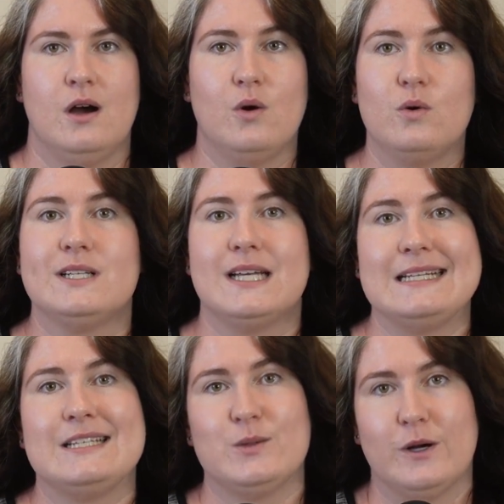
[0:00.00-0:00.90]
or 9
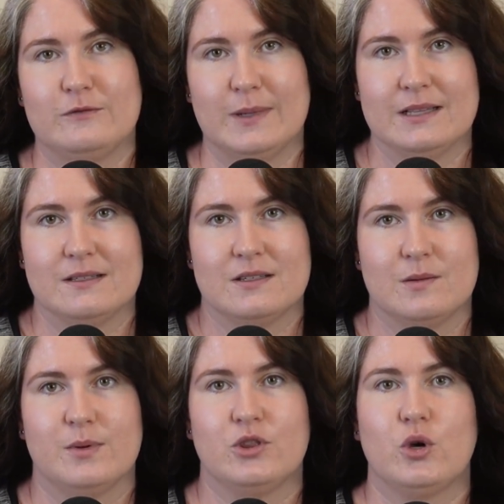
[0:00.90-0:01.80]
to 12 months,
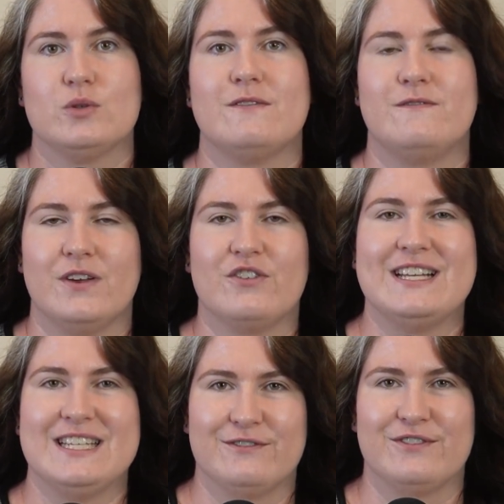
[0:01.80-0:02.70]
but those are very
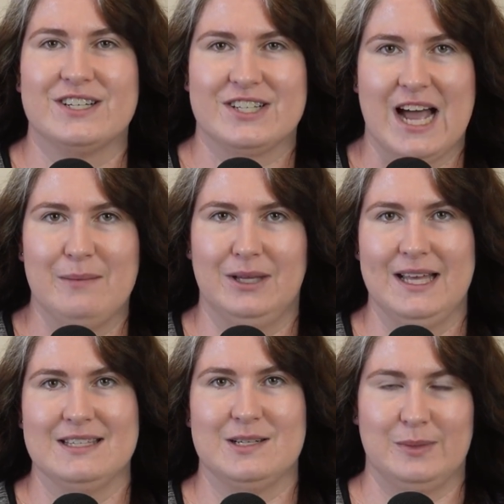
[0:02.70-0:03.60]
different
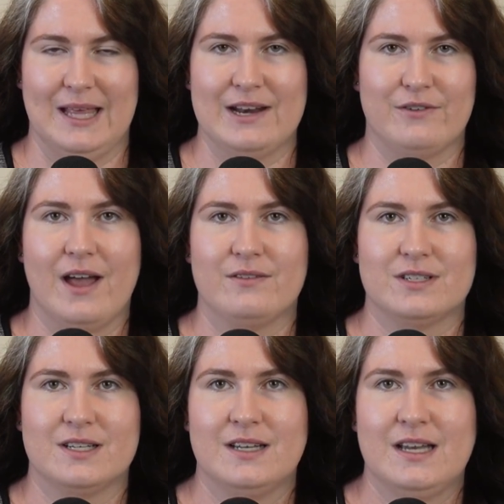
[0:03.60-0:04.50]
timelines to plan around.